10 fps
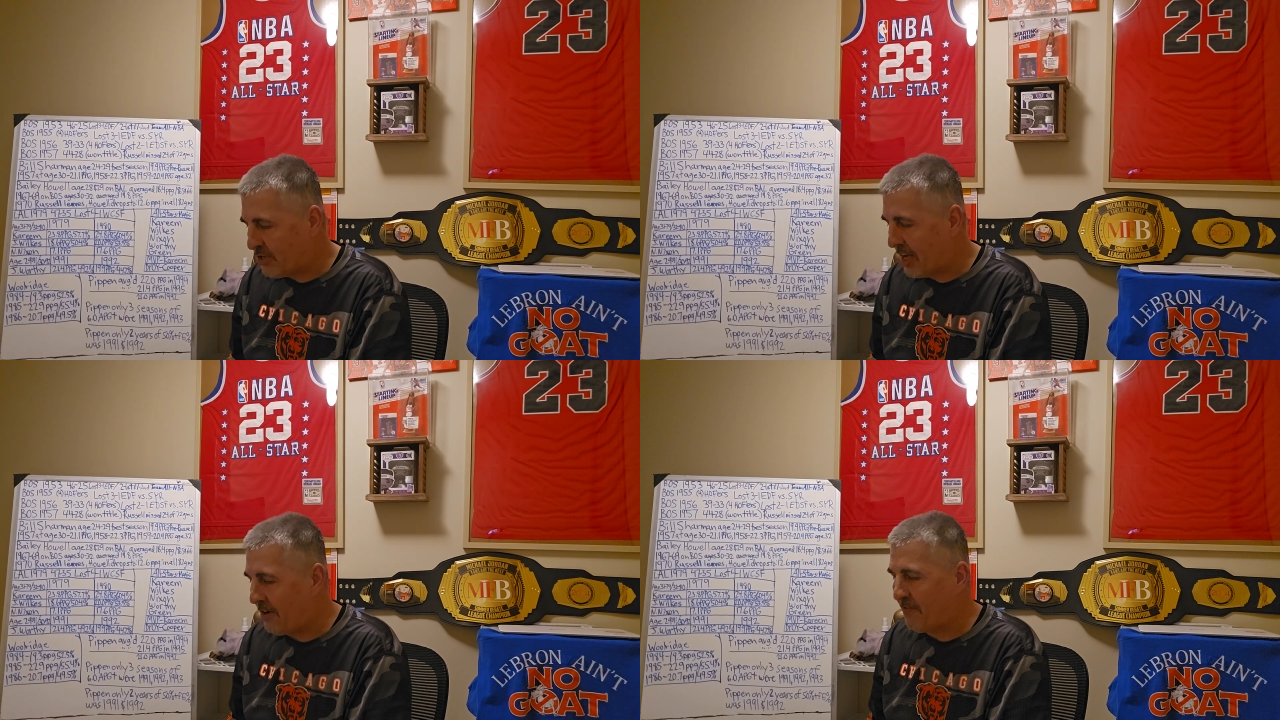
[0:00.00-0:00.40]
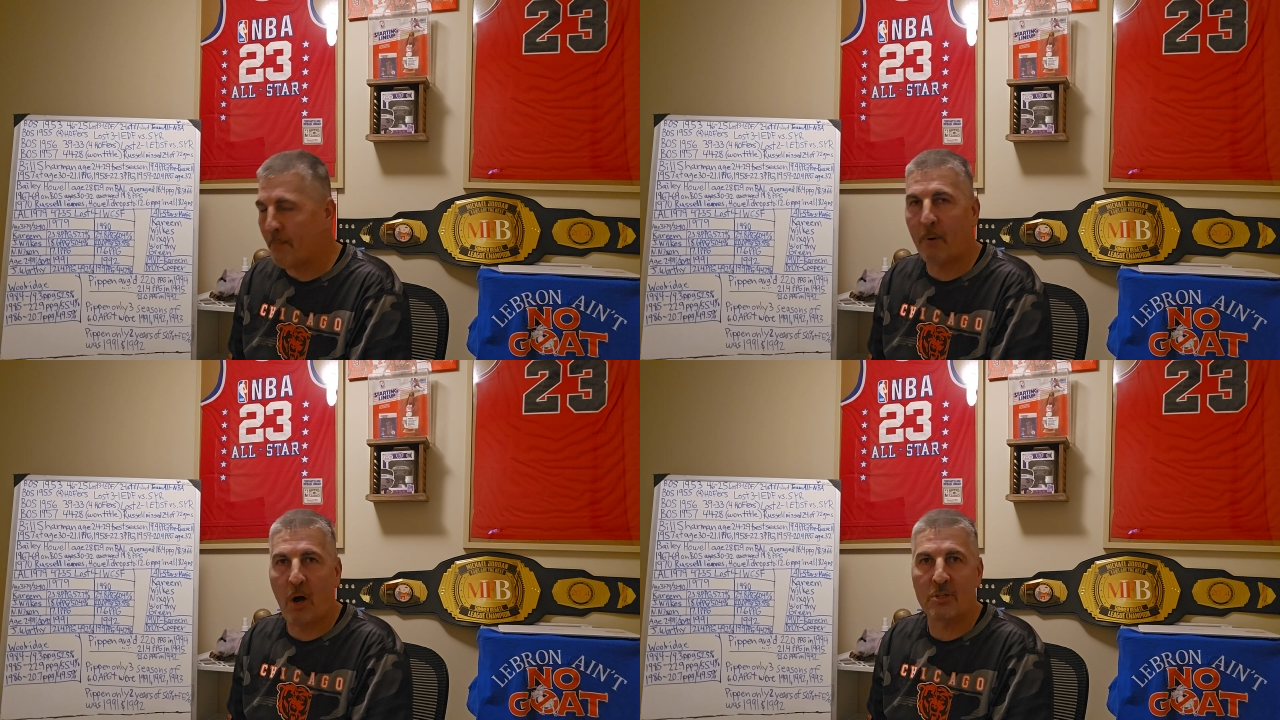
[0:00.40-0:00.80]
center
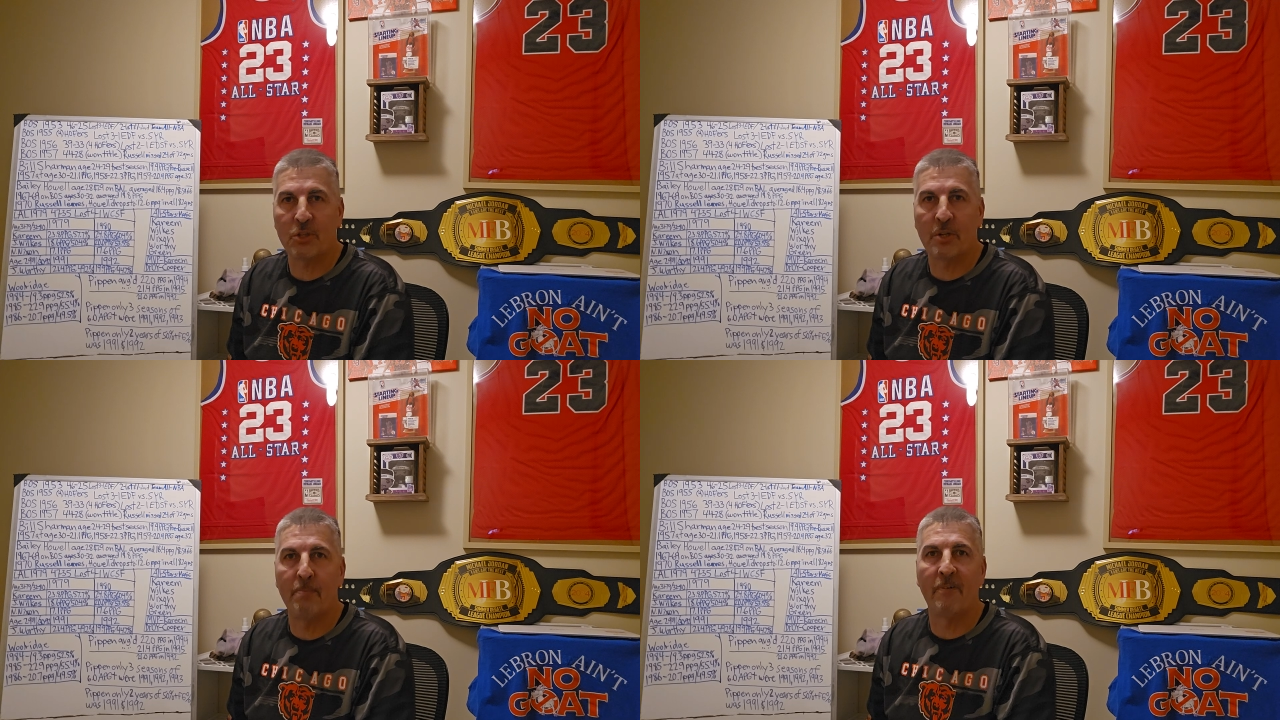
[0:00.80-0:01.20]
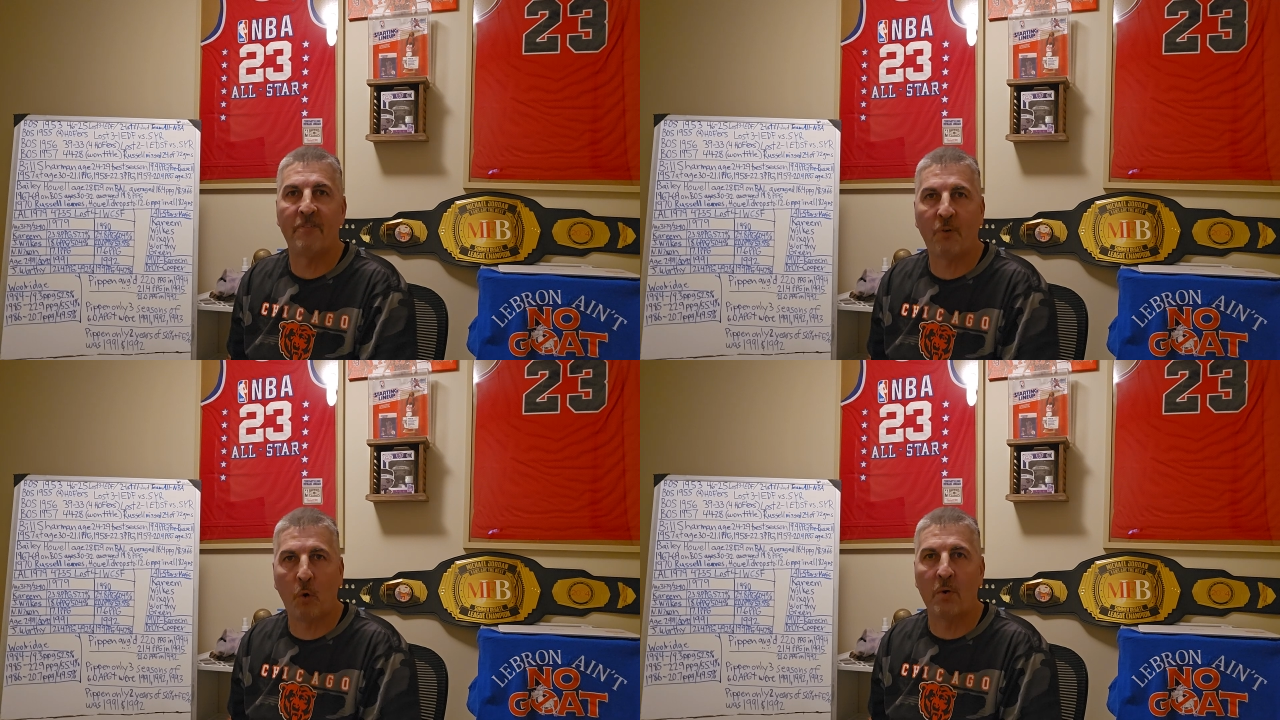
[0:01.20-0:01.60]
for Boston
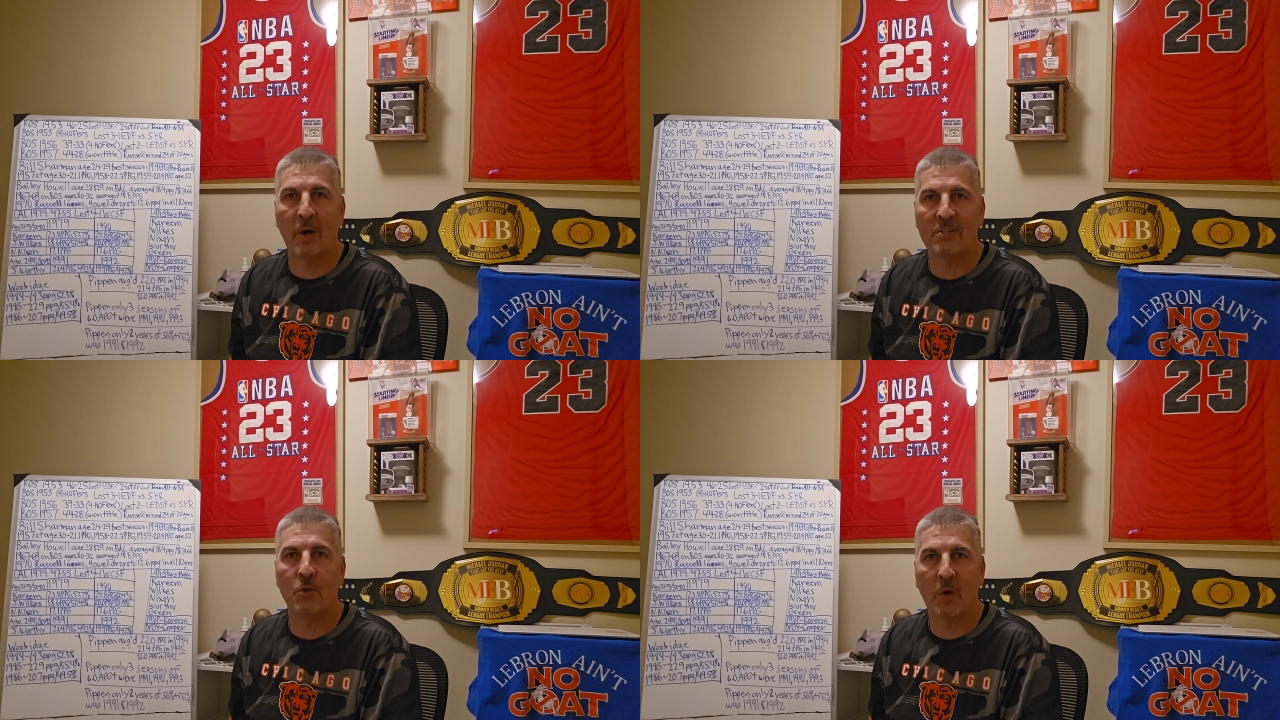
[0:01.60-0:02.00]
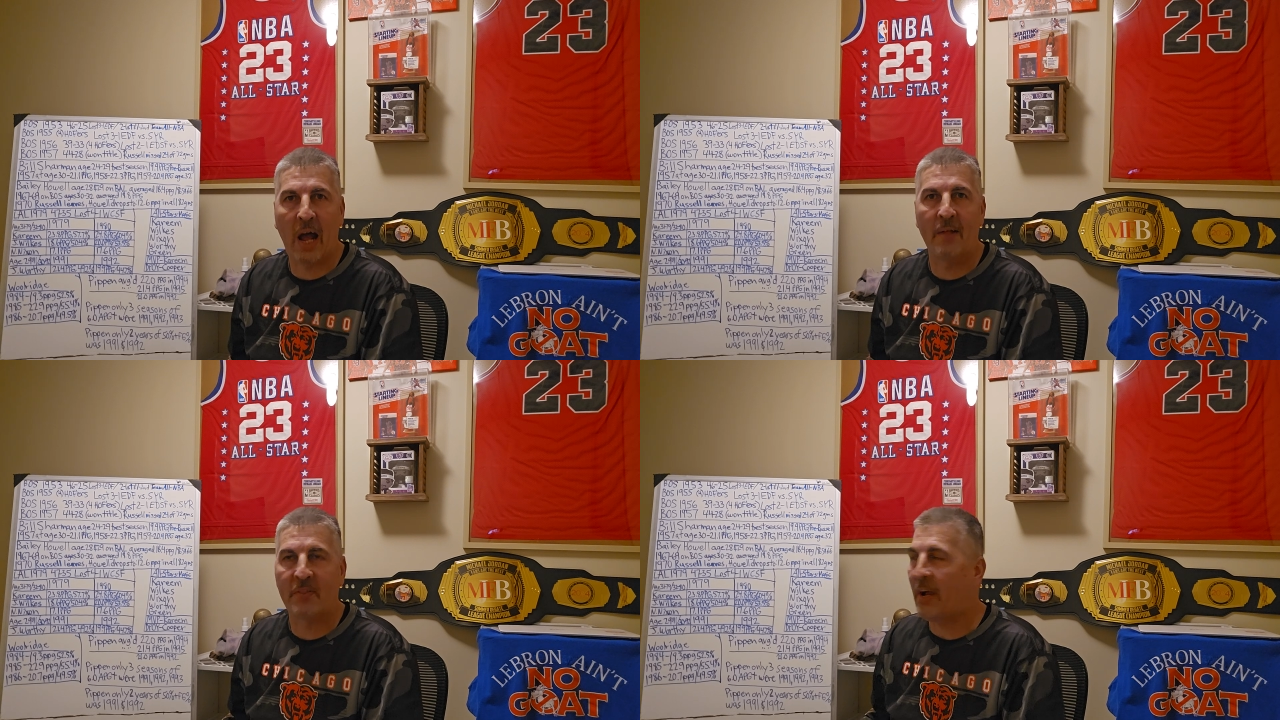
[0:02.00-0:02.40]
before Russell
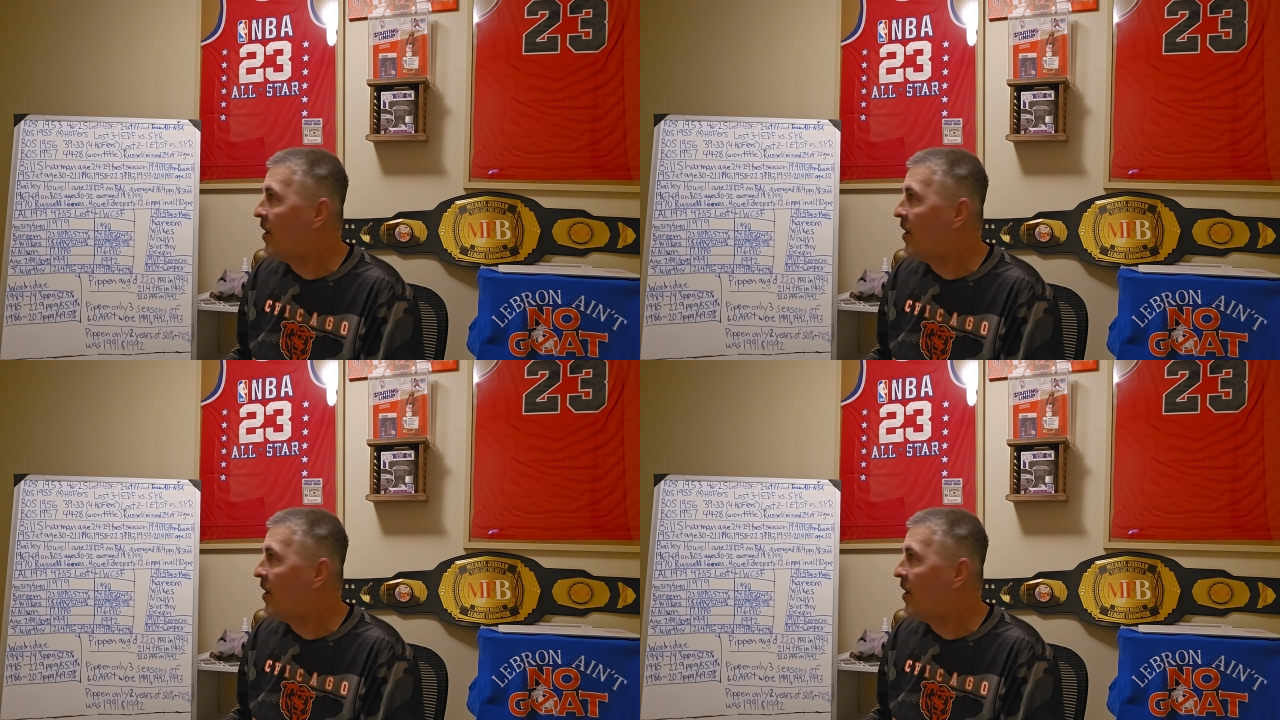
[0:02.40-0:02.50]
got